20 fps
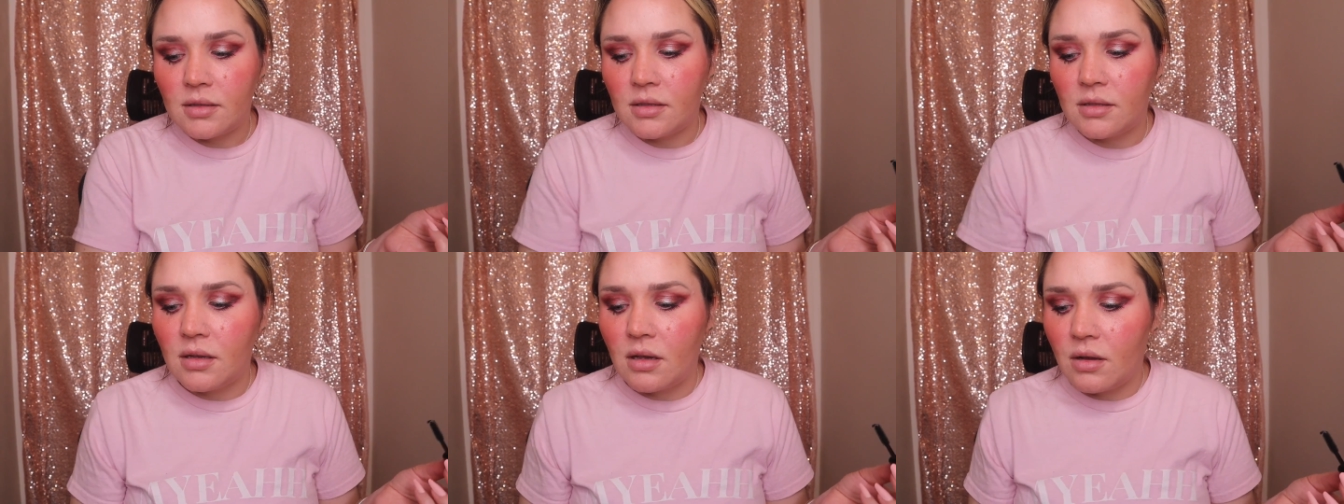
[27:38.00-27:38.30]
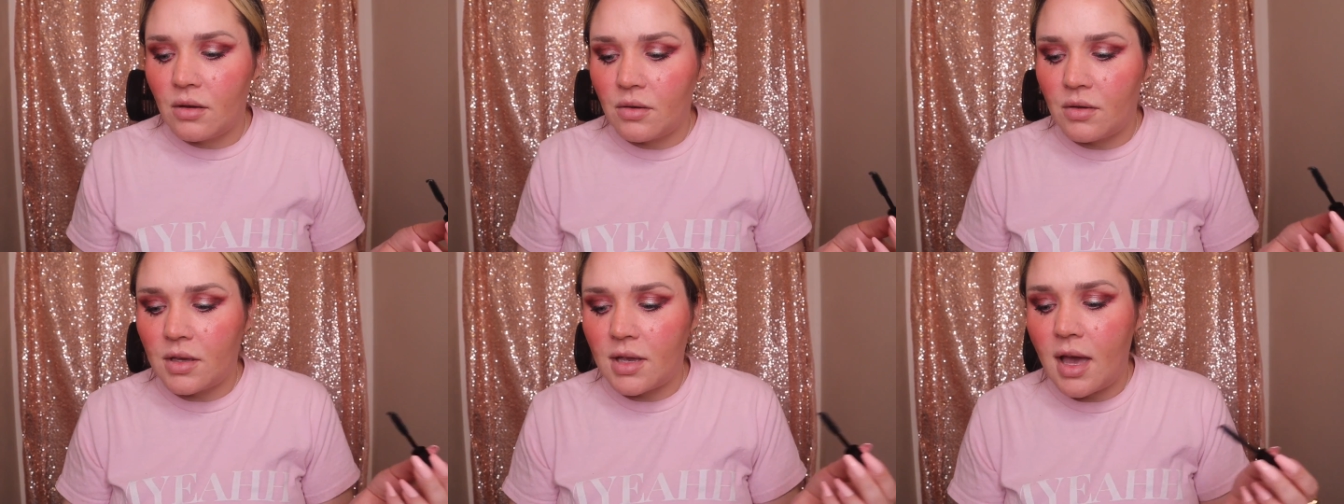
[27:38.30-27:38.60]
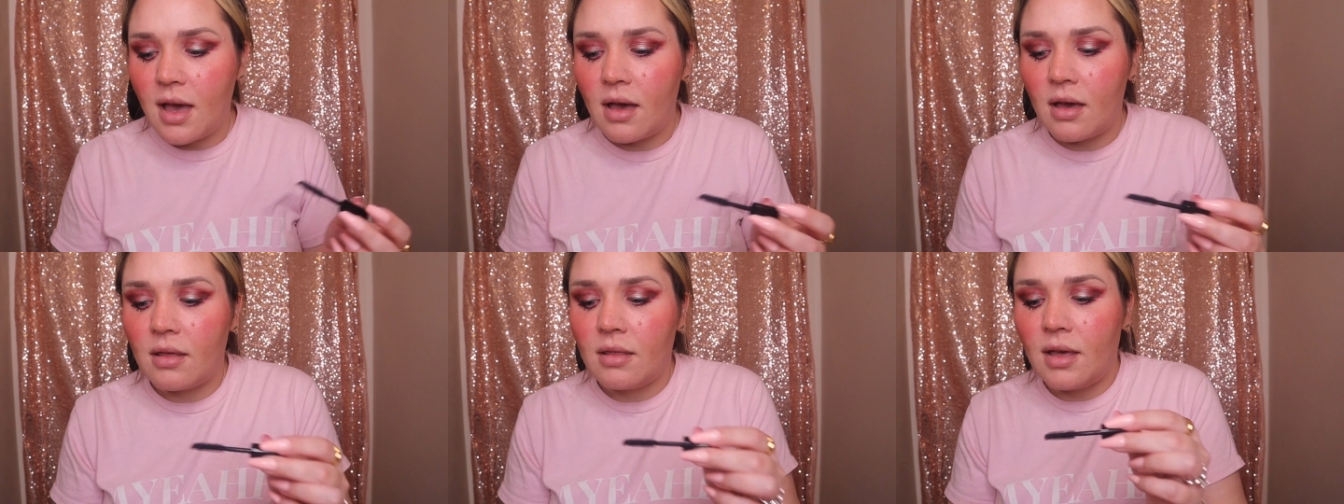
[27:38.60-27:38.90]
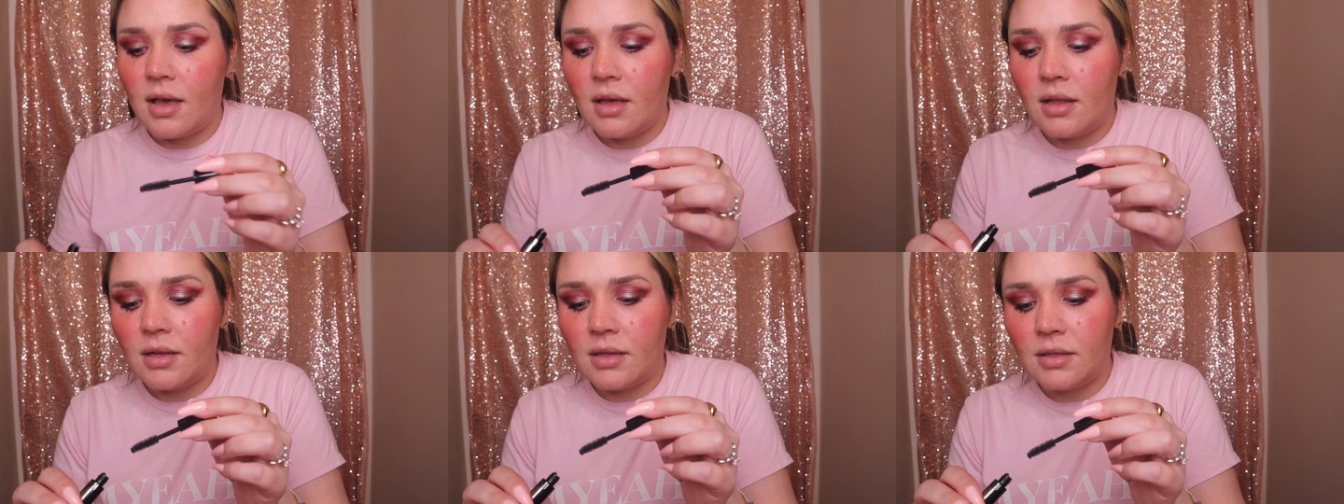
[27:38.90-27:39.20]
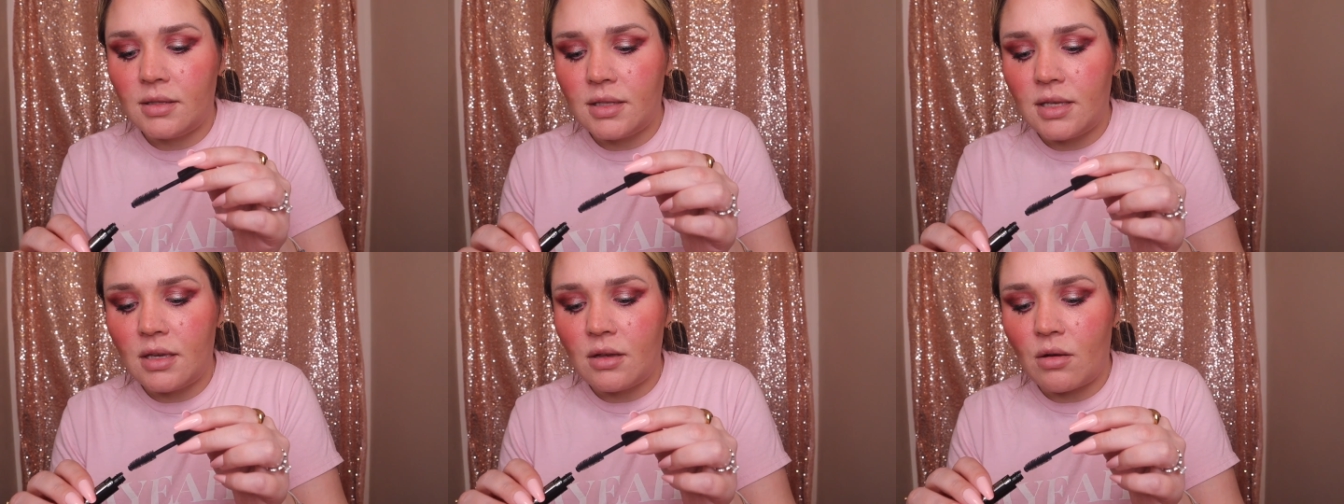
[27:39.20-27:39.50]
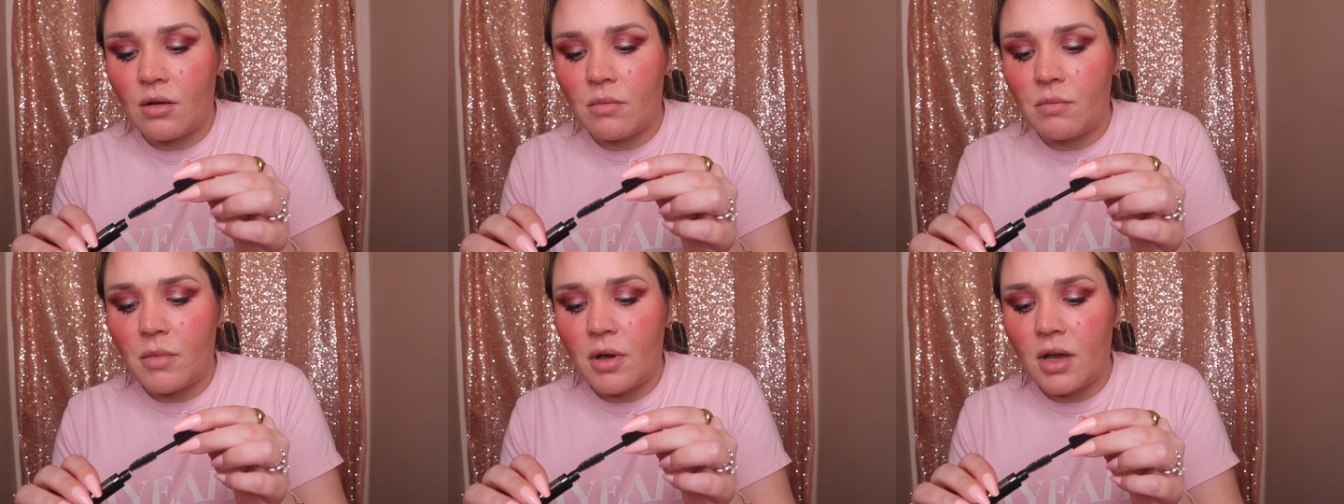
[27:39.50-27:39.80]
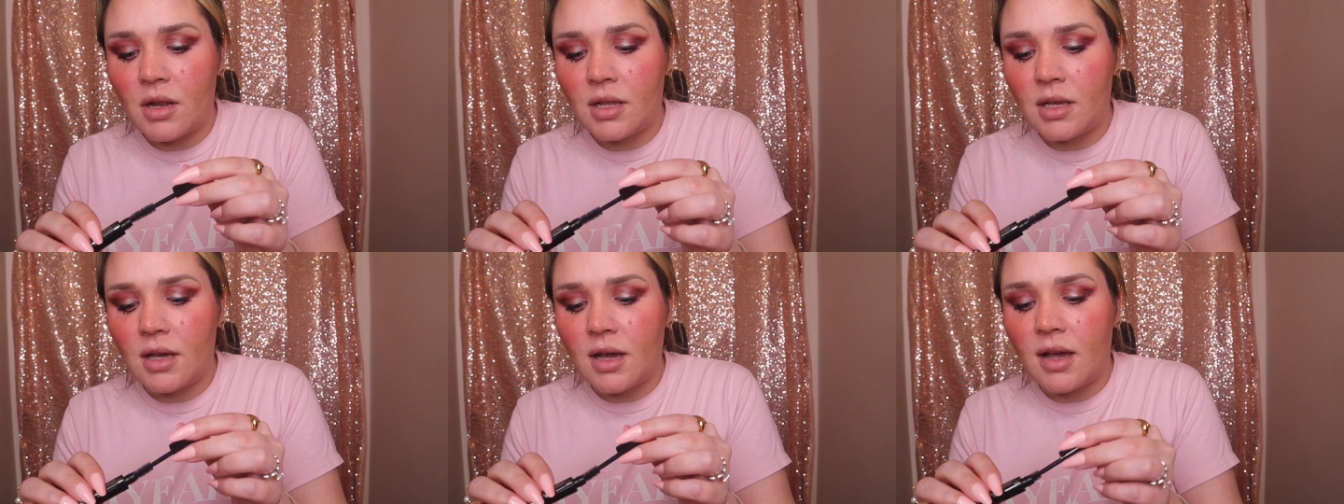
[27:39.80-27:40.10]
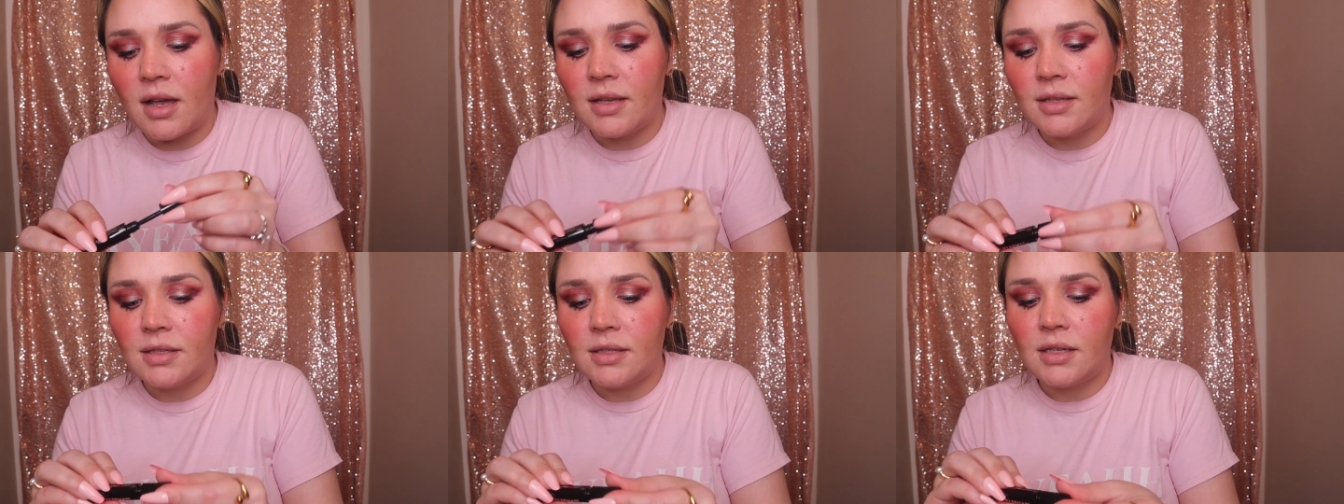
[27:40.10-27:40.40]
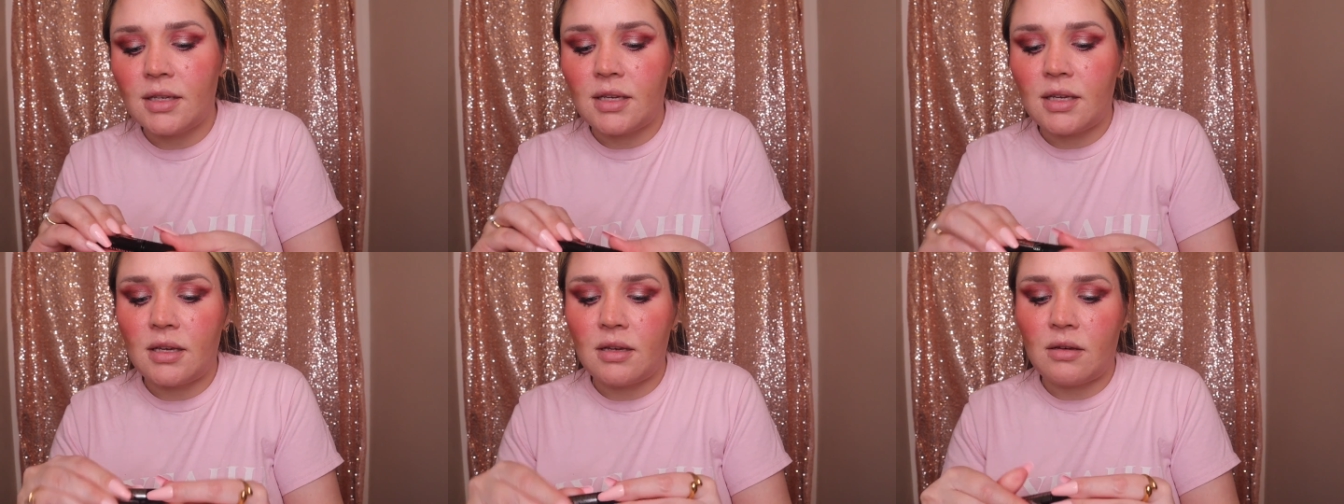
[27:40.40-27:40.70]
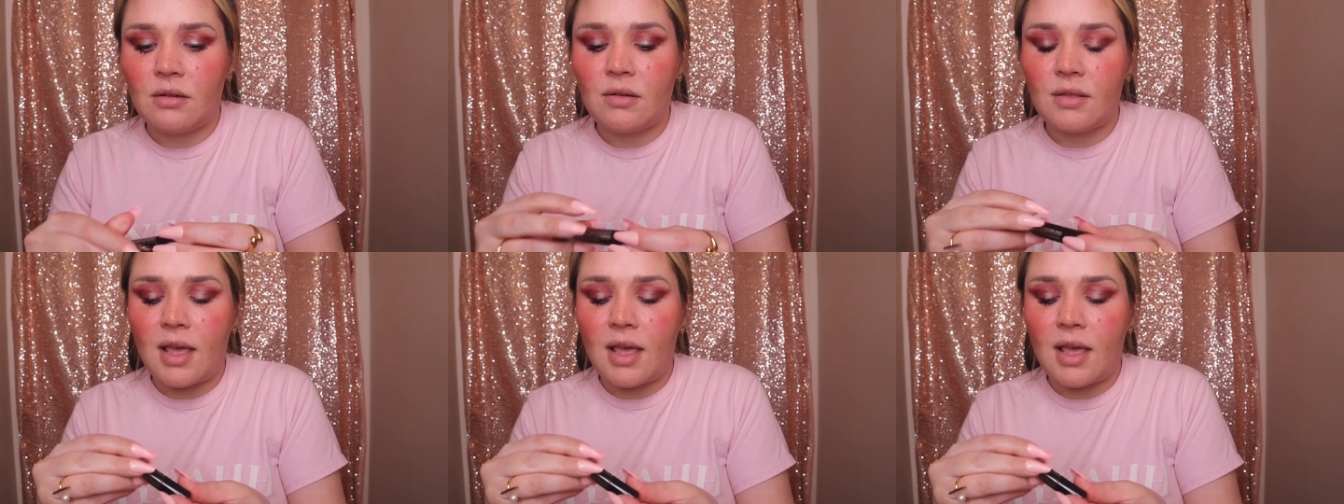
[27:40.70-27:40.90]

so yeah, that is the Armani Eyes to Kill,